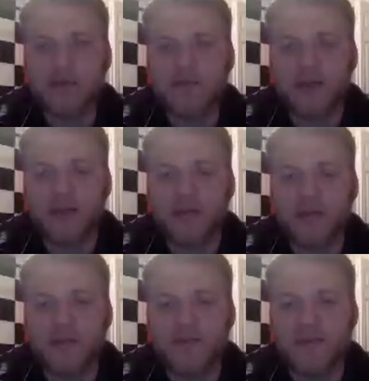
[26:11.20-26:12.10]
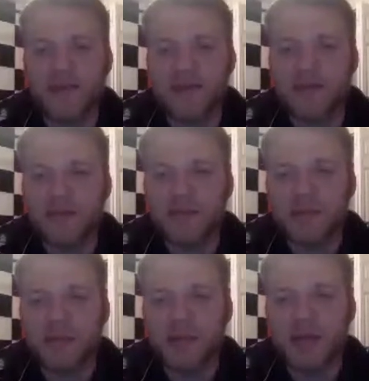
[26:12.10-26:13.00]
very grim fate.
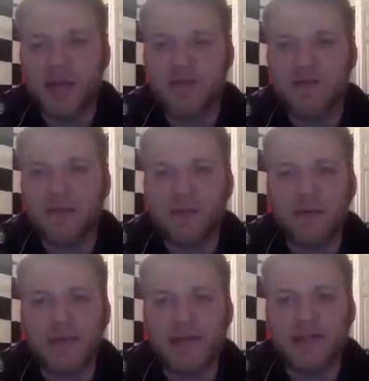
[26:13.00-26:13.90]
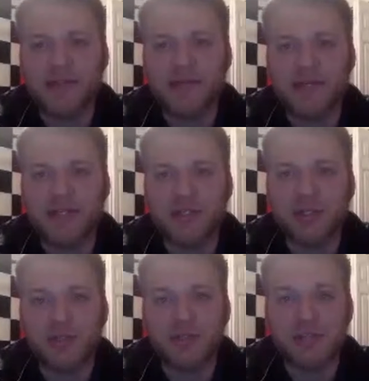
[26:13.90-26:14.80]
Every romantic
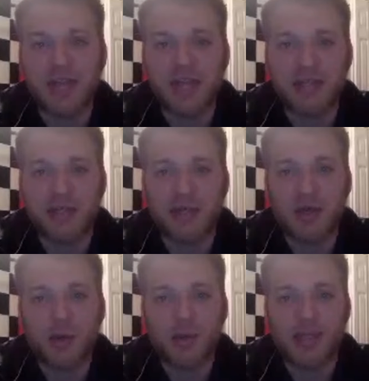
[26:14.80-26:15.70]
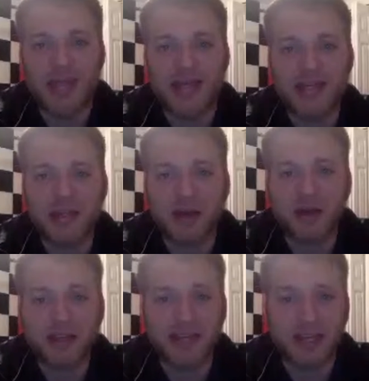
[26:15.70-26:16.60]
relationship she entered would end in her
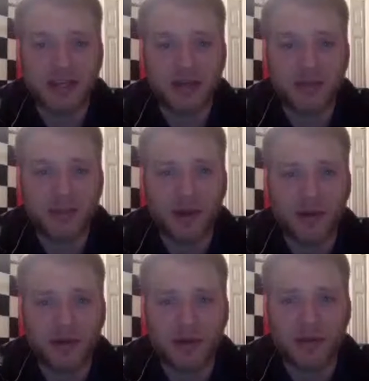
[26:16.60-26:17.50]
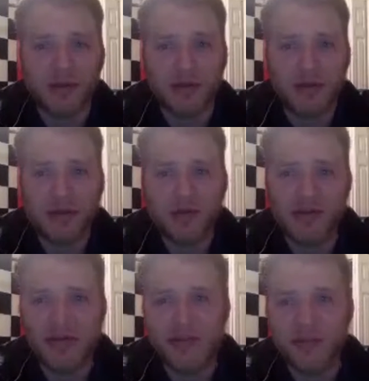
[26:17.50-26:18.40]
killing her partner.
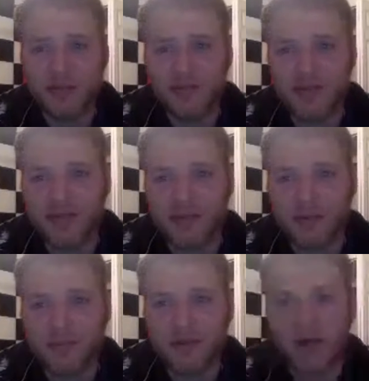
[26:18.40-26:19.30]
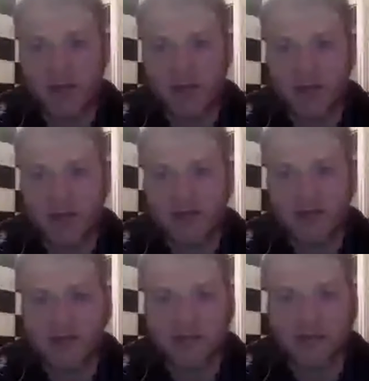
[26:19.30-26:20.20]
Granted, it was never on purpose that she
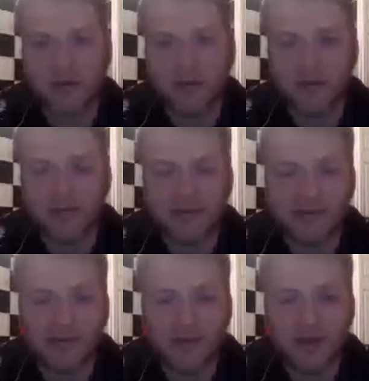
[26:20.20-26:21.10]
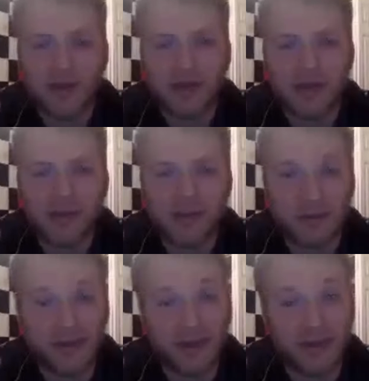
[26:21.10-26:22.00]
did so, but still, it was
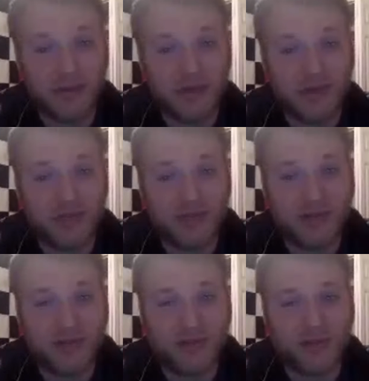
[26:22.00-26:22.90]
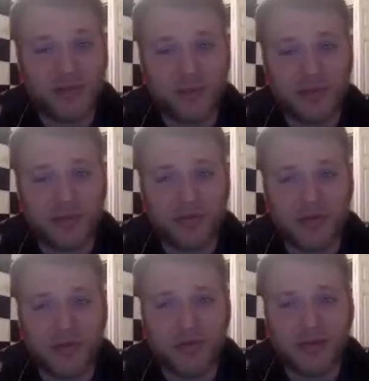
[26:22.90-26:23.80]
kind of inconvenient for someone so
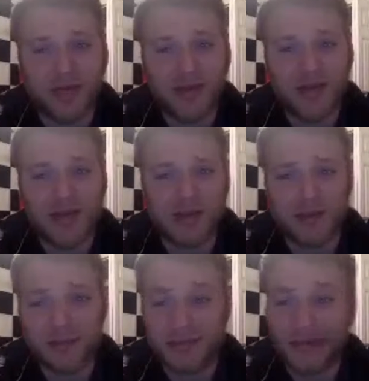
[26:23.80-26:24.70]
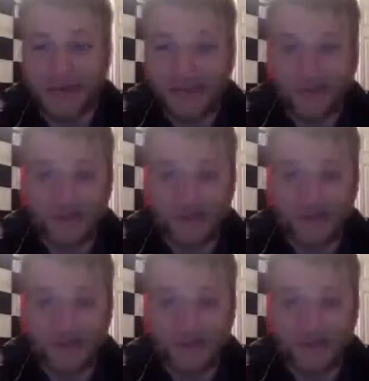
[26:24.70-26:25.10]
lonely, and it was kind of